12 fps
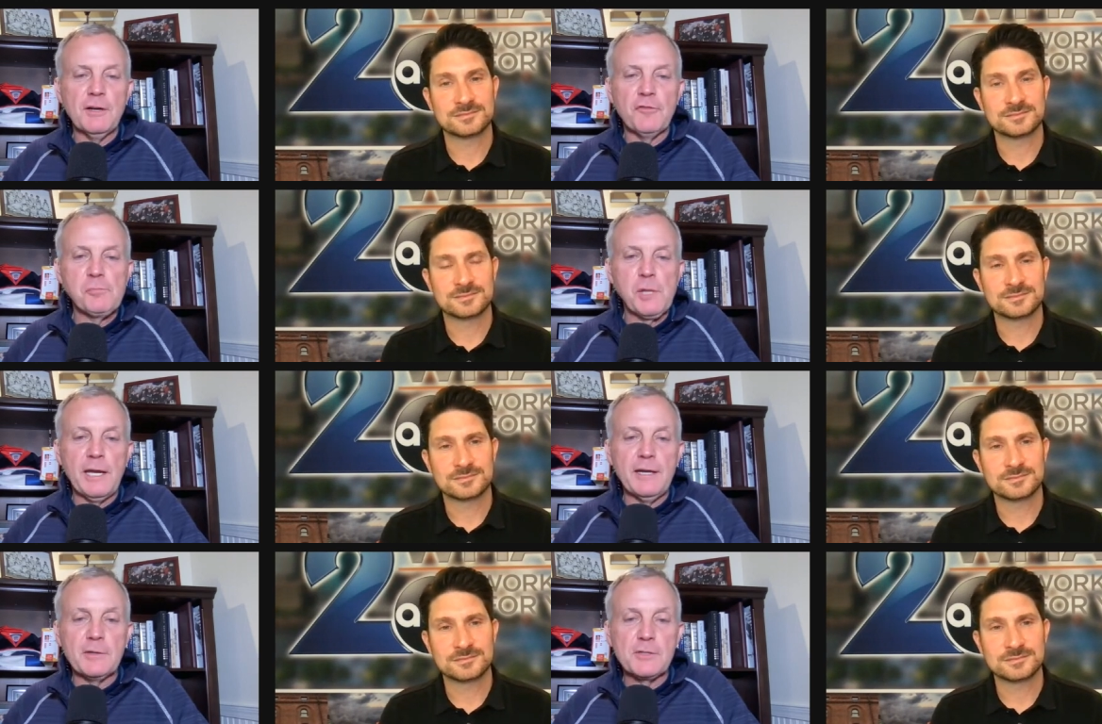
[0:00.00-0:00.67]
Speaker 1: of
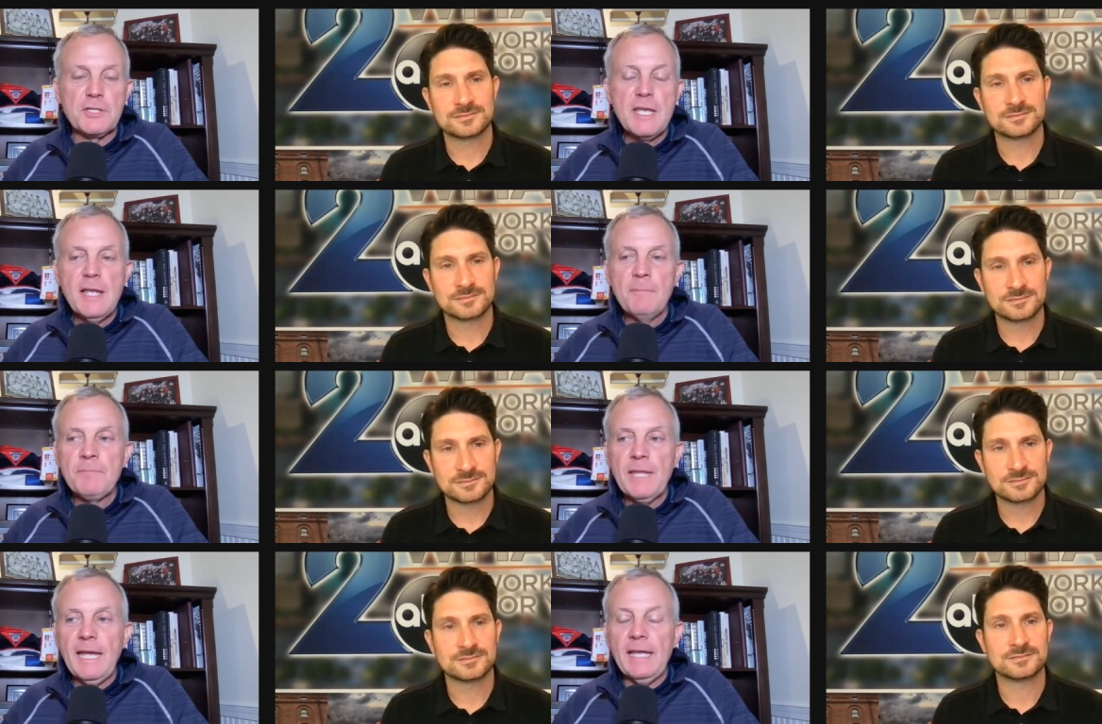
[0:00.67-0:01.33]
players.
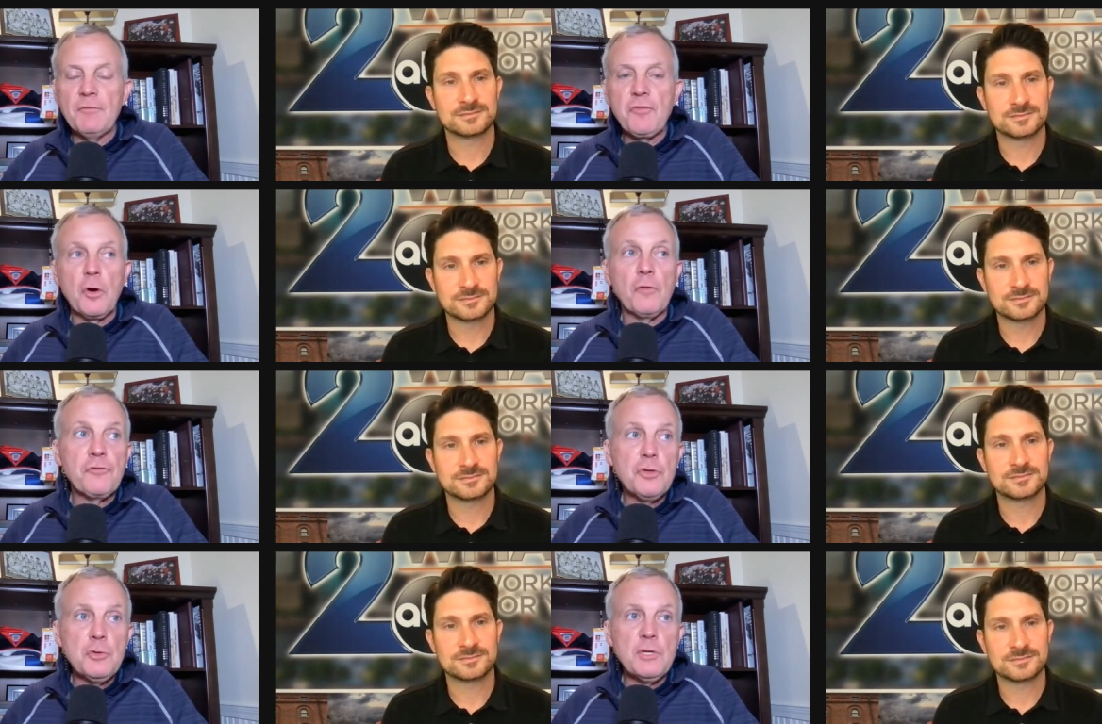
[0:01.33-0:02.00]
And for a
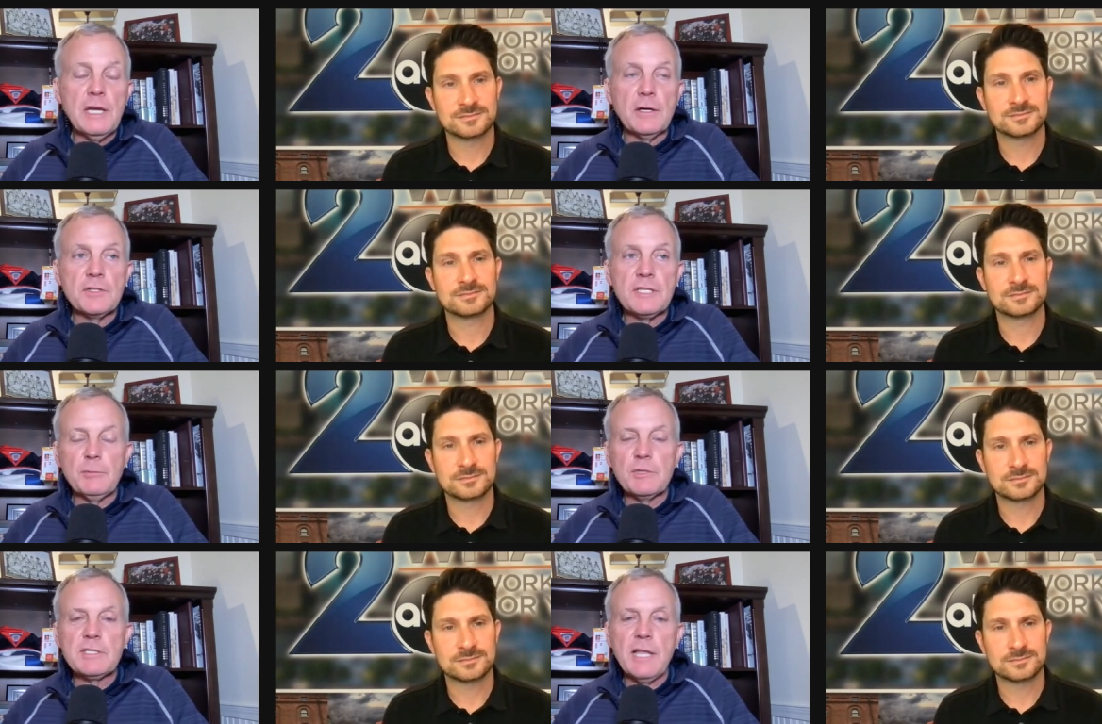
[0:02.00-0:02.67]
few years, it
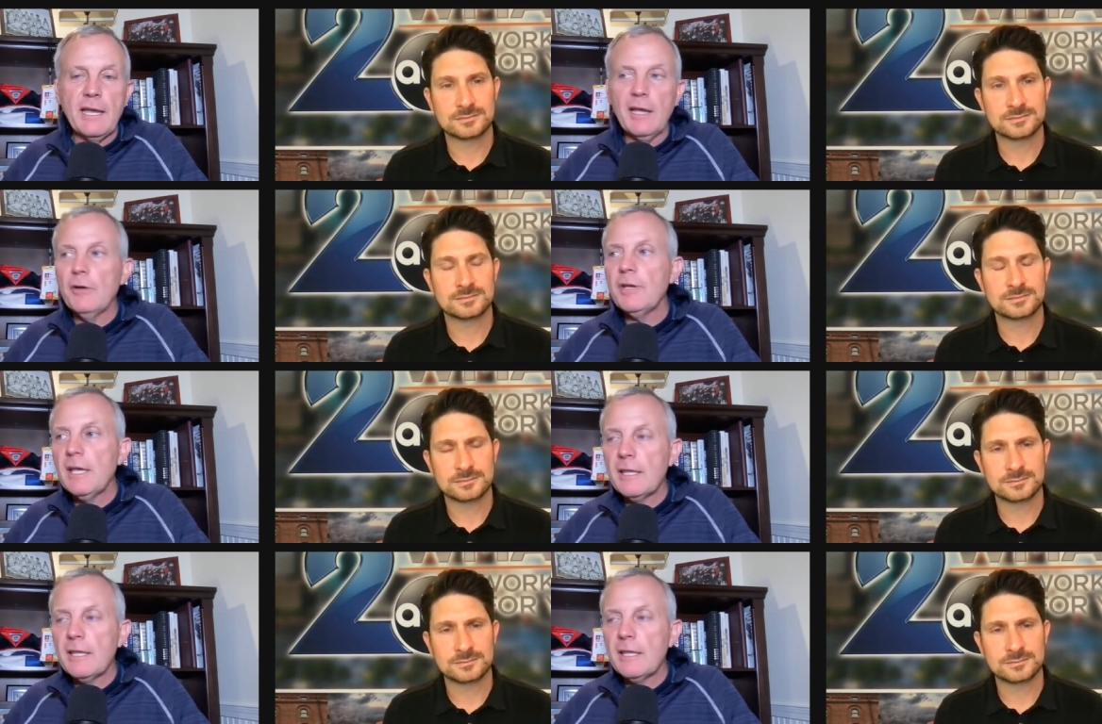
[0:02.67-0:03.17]
was like, oh, yeah,